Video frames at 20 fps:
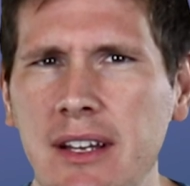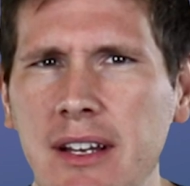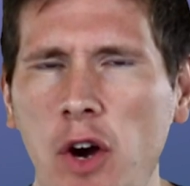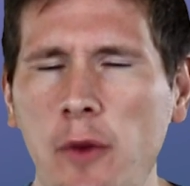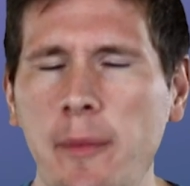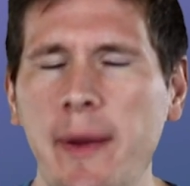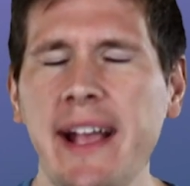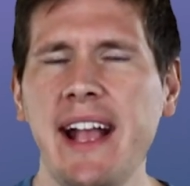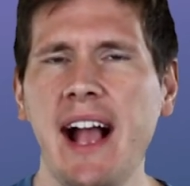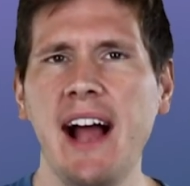
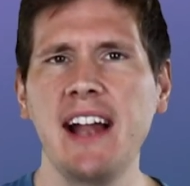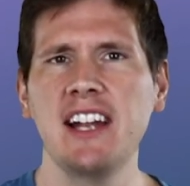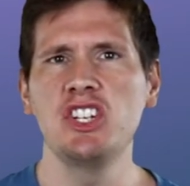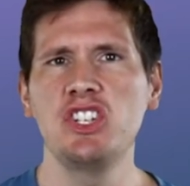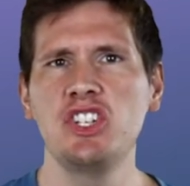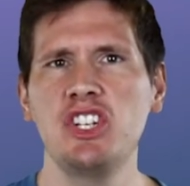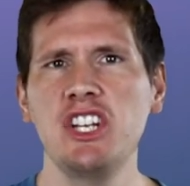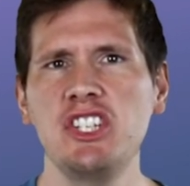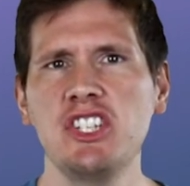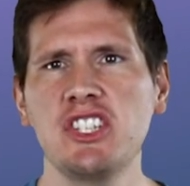Oh my God,
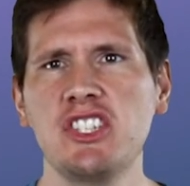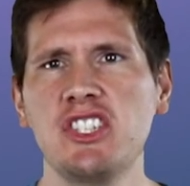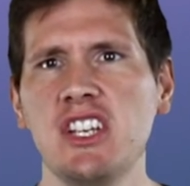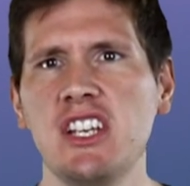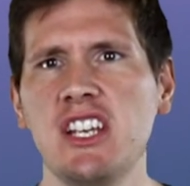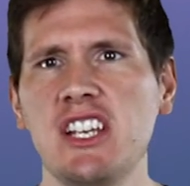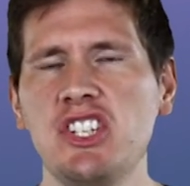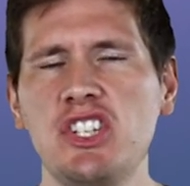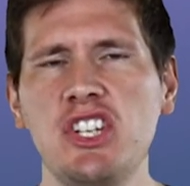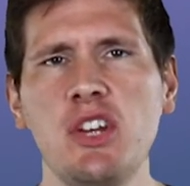is she just,
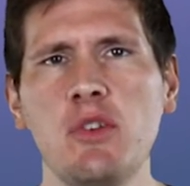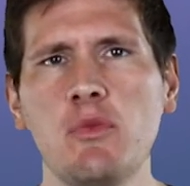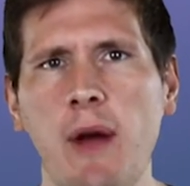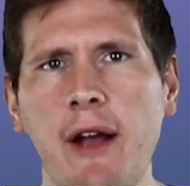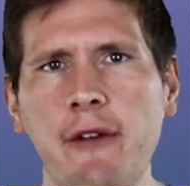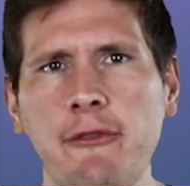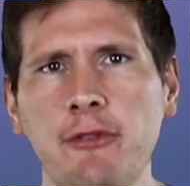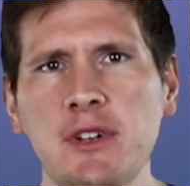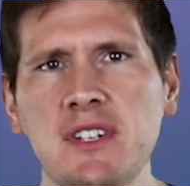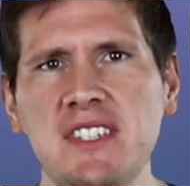is she
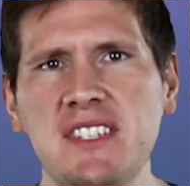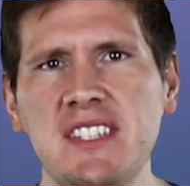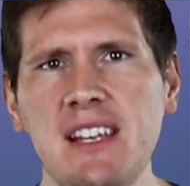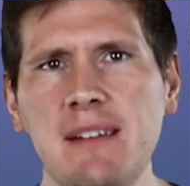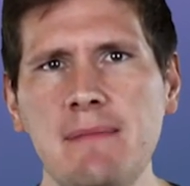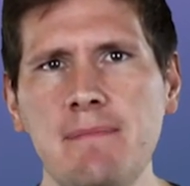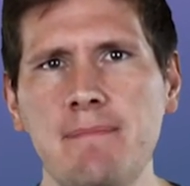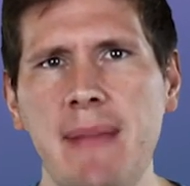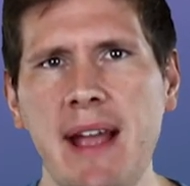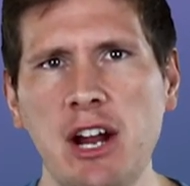
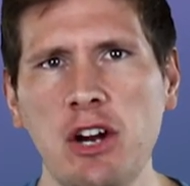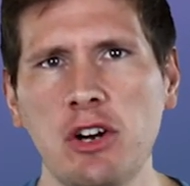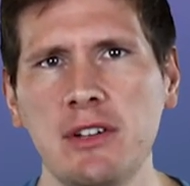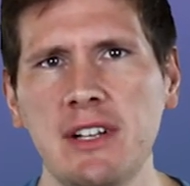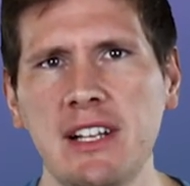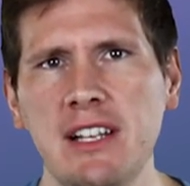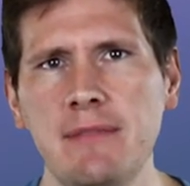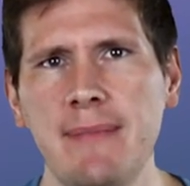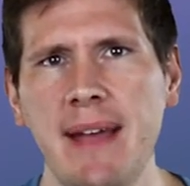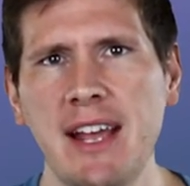referencing
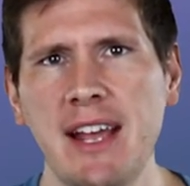Marilyn